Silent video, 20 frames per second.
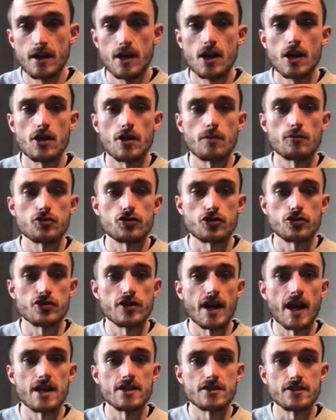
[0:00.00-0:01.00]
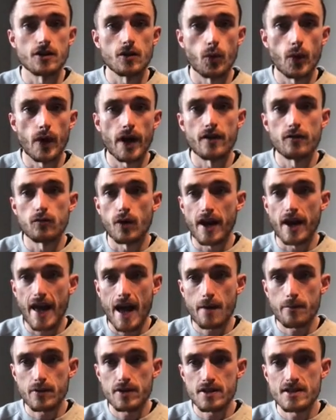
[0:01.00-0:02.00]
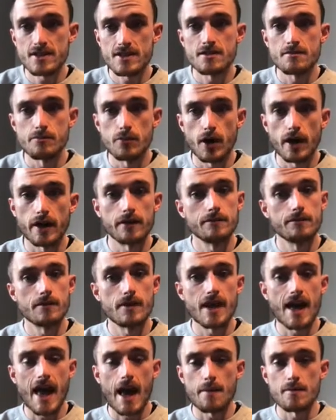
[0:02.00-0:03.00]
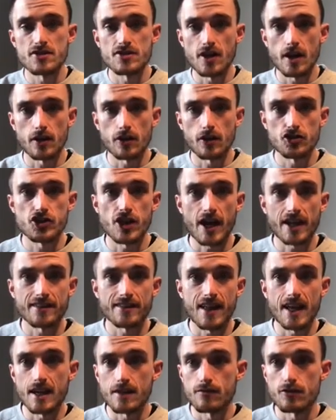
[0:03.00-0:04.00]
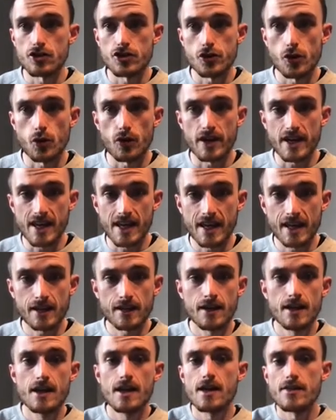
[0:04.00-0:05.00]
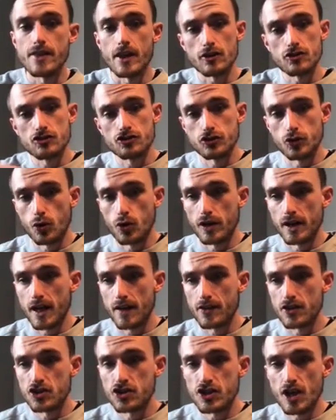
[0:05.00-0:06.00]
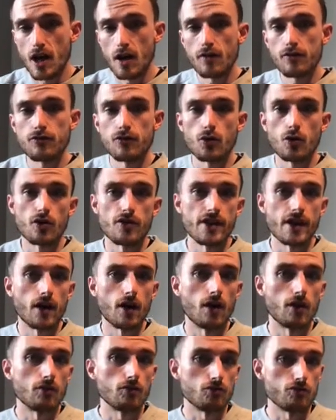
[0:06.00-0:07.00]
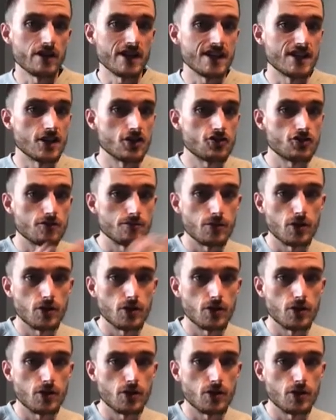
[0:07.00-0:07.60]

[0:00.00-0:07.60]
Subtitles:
I'm sure you guys are aware of what happens, but Amazon will check that inventory in, they'll store it on the shelf, or they'll redistribute